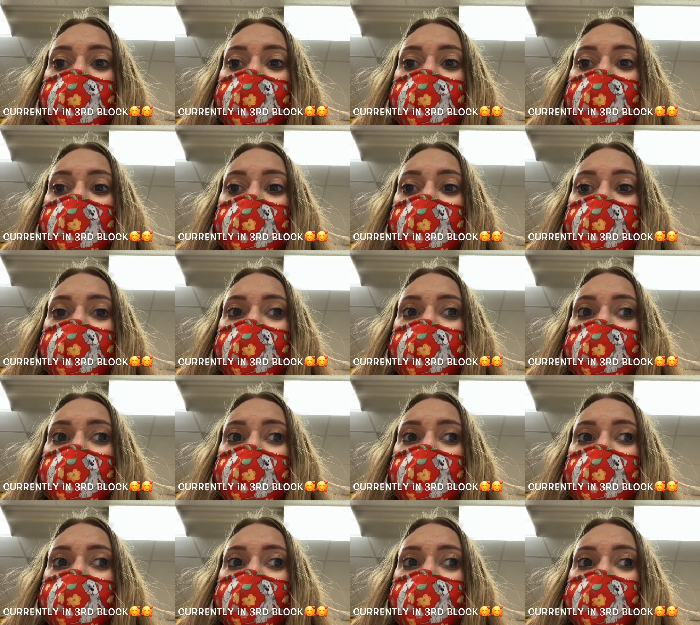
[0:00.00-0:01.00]

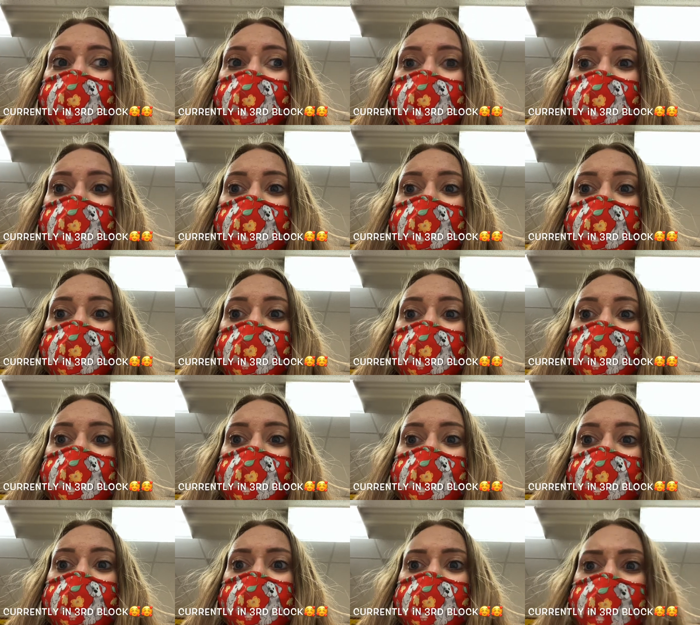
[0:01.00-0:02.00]

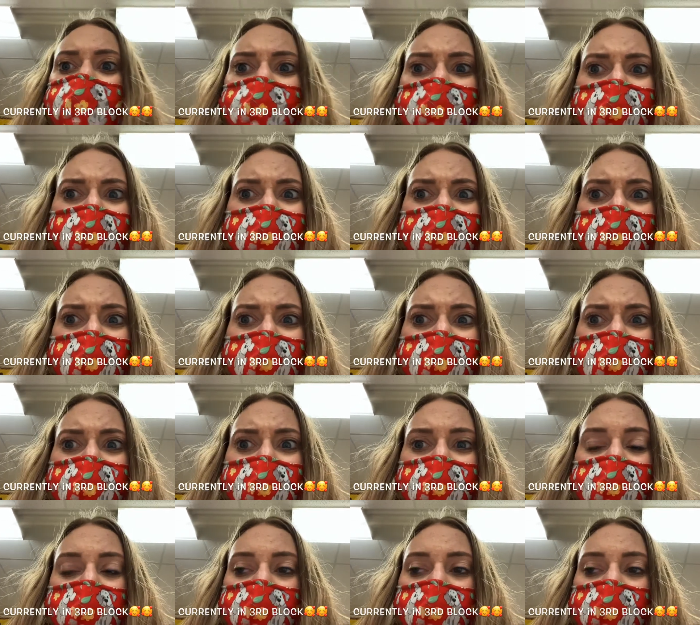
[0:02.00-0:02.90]
(silence)